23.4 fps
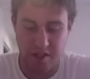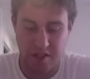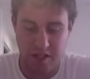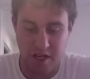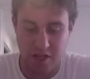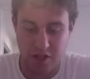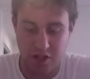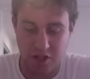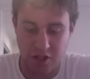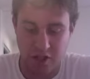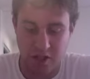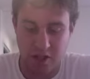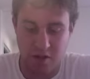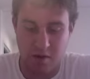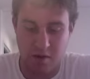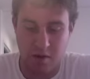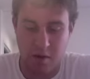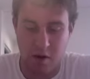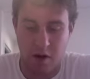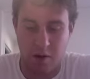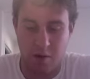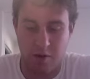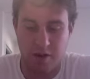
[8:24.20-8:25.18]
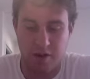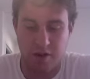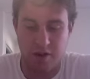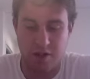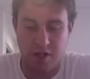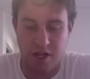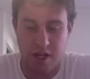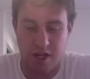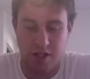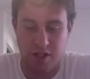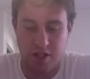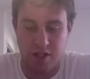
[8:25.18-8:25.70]
session, I wanted to
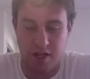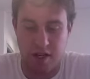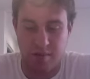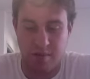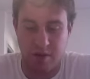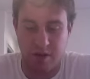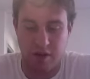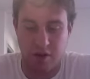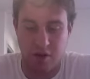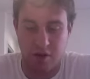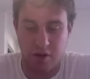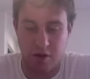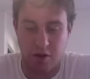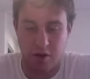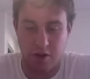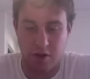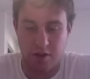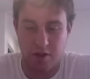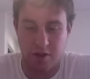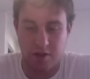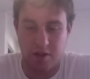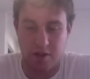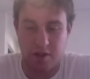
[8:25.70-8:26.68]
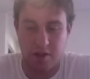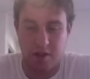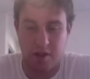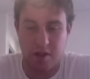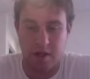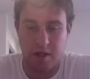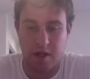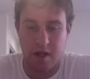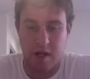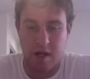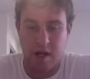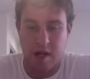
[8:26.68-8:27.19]
change it up because
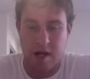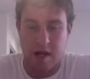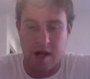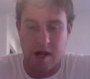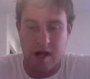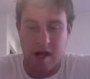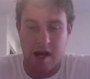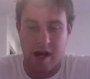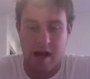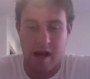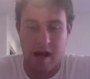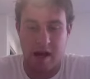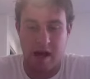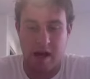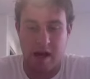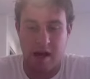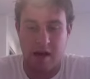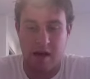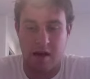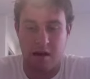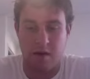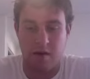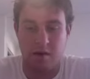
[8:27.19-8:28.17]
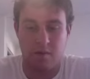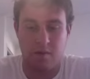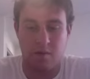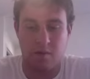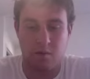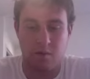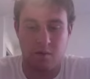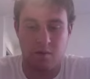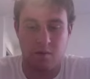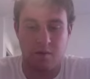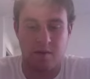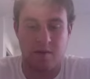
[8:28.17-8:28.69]
he
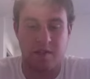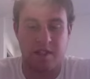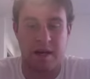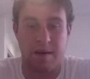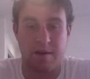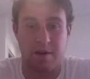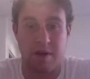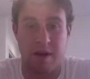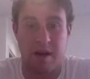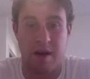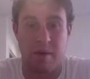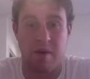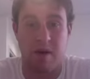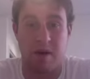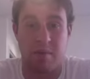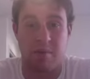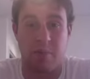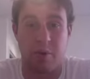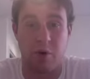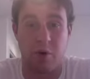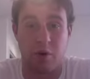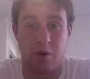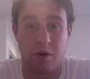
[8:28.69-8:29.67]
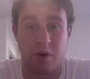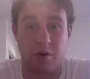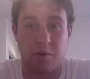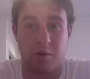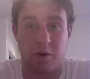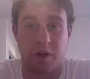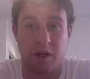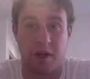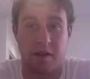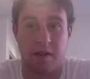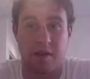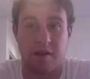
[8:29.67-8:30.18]
seemed to be a bit bored
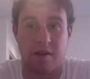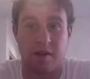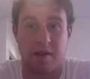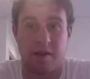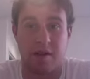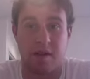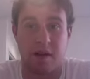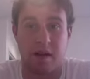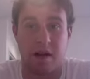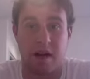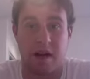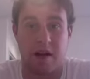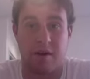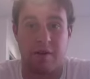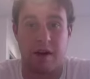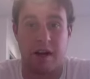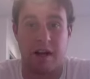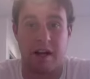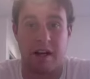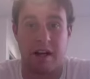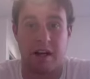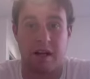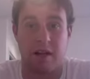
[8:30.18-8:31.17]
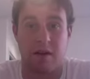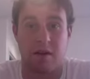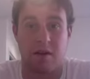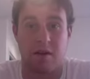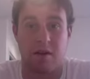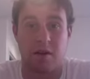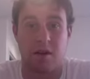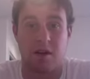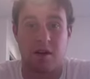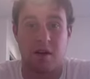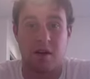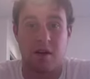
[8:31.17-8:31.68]
with reading
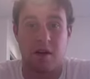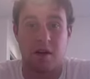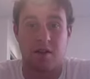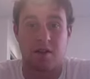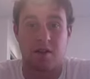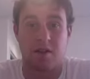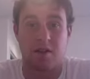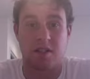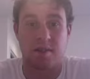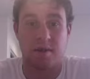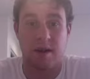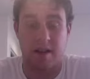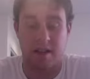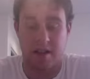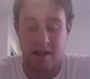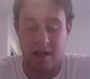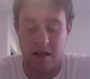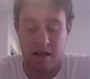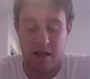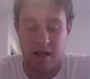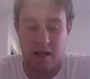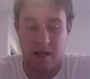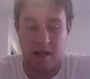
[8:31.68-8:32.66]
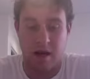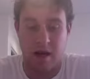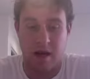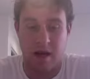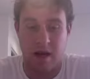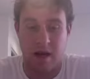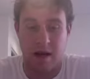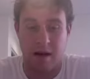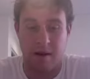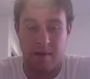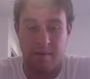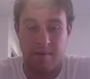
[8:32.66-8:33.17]
just about the
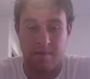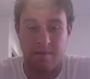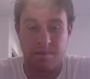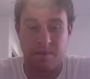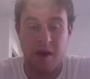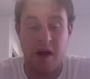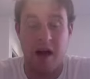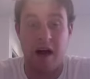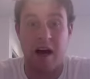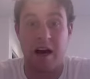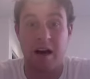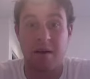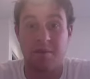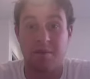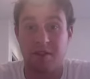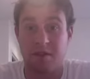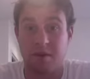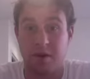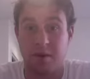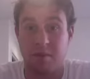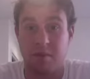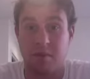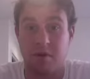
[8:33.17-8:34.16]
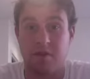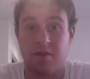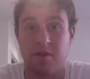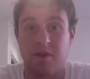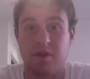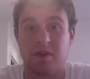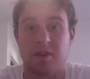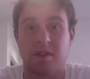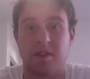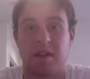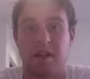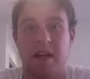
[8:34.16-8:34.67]
arm, so he moved
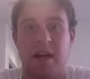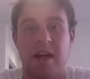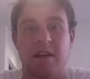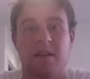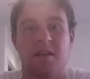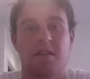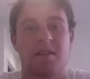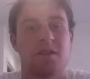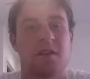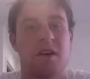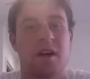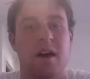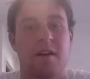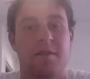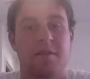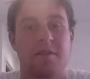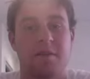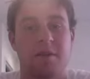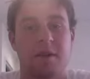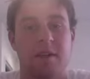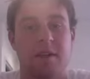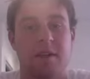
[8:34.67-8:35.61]
on to the leg. So after we